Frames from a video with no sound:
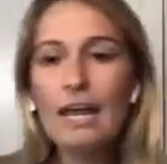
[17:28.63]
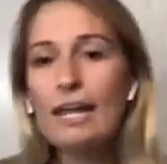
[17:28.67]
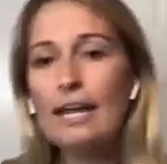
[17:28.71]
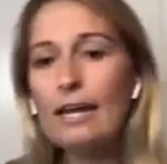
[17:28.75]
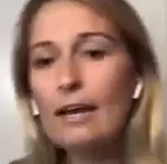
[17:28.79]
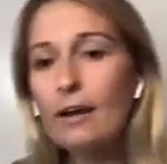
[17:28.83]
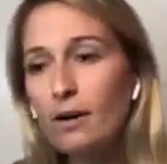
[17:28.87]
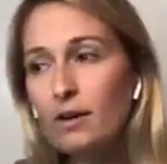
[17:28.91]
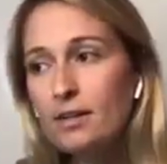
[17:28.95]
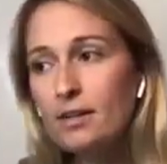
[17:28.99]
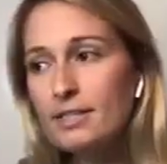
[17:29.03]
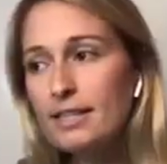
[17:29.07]

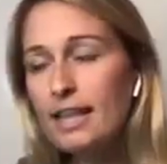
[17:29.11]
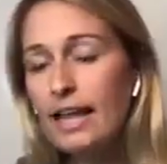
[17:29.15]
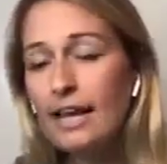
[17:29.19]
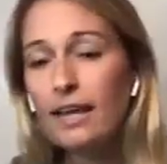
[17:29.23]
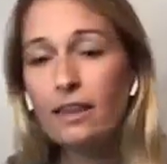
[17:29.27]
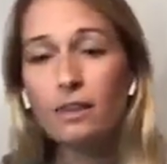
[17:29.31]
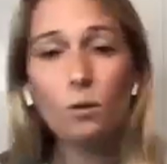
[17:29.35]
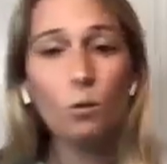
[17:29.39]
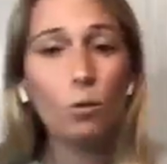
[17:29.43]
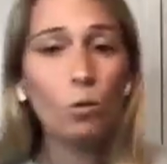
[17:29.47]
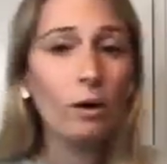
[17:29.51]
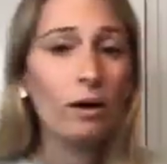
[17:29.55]
Here's
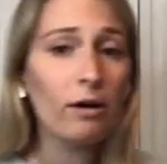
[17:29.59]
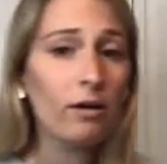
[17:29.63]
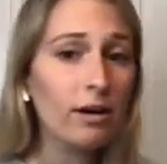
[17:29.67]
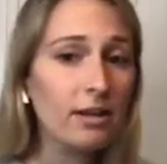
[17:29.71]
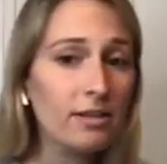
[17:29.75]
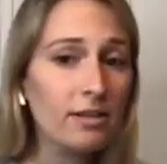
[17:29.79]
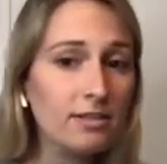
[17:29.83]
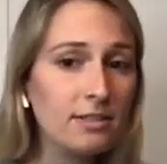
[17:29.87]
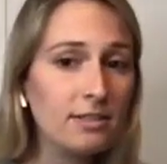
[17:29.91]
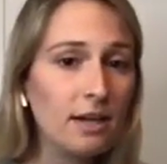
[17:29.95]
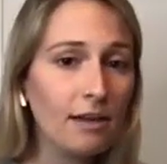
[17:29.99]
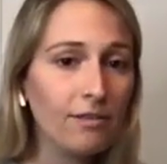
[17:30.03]
like the
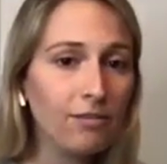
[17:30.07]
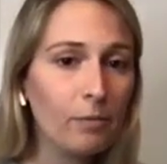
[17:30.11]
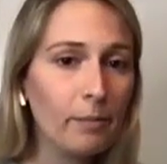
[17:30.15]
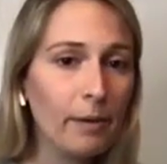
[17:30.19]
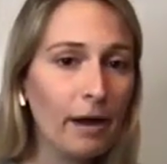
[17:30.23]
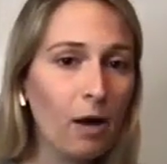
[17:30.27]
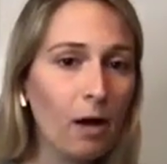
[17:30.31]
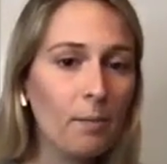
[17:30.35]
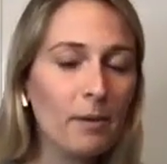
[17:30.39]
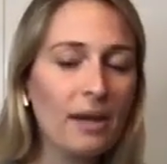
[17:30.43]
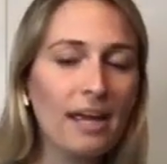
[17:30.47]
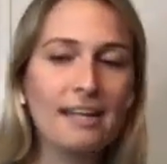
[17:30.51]
weirdest stuff
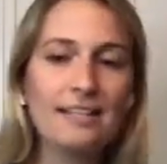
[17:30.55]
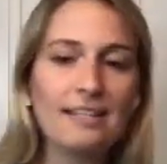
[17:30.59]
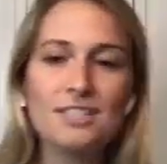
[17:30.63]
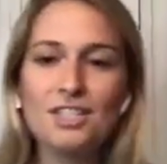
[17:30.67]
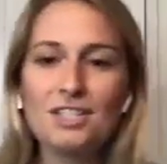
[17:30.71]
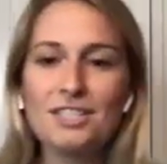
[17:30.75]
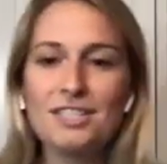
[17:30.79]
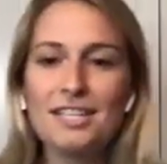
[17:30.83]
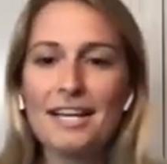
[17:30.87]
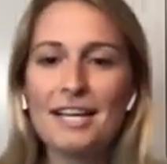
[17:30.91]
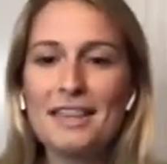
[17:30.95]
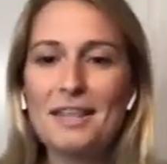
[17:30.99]
about me. It's
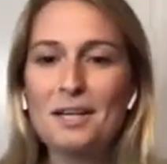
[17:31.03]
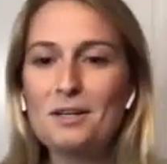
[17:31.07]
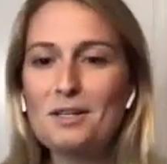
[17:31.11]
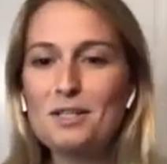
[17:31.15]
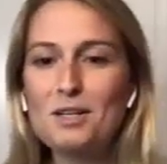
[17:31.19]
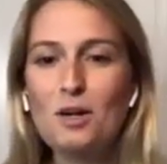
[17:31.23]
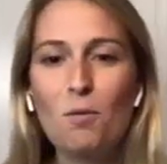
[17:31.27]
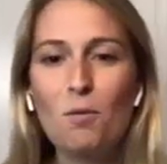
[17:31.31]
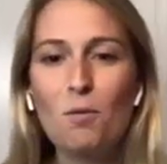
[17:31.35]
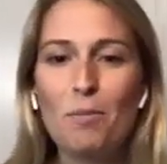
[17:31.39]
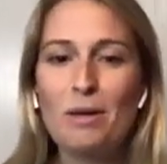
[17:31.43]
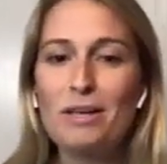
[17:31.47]
just like,
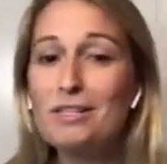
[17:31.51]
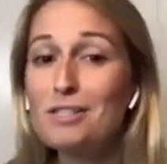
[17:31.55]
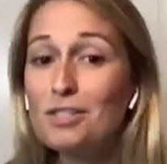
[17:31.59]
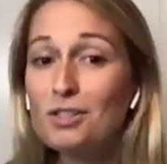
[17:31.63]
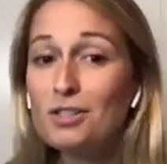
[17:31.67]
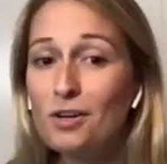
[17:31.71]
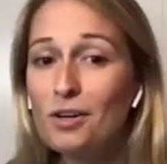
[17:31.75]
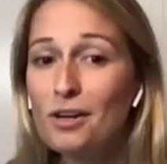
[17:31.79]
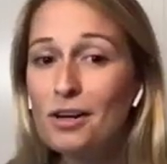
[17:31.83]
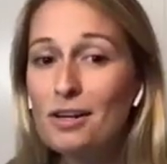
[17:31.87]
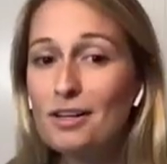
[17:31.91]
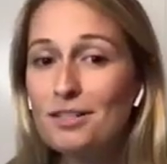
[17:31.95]
there's no
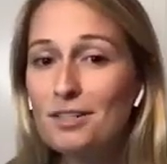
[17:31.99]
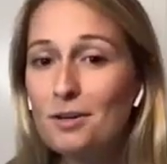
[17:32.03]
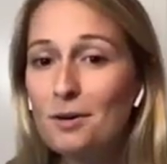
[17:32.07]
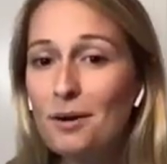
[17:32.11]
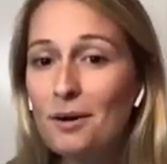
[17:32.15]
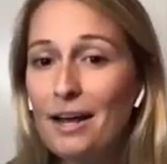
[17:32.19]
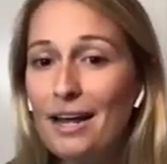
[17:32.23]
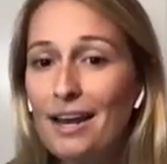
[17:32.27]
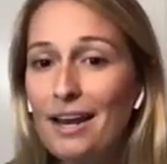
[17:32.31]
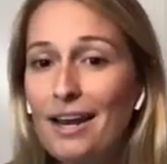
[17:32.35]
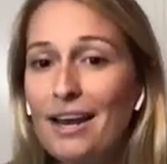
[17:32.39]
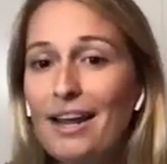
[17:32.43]
mystery to
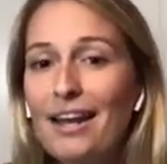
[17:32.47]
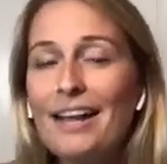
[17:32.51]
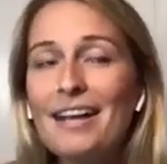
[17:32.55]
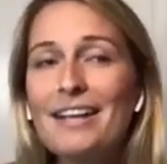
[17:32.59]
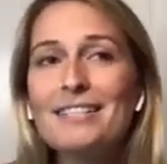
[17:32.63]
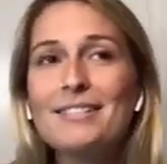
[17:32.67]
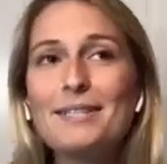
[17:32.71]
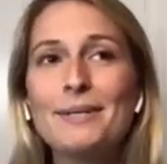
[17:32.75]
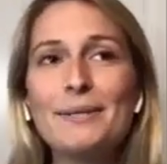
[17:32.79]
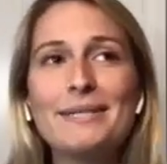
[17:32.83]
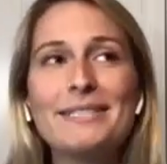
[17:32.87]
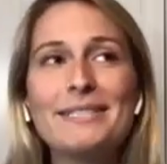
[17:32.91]
it.
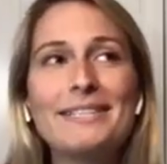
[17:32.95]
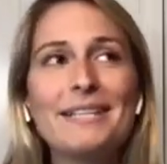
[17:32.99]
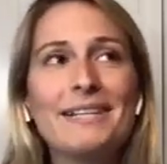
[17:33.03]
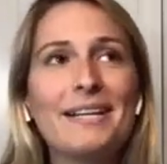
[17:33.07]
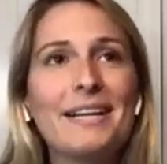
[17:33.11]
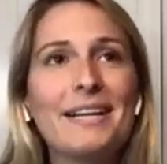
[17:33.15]
So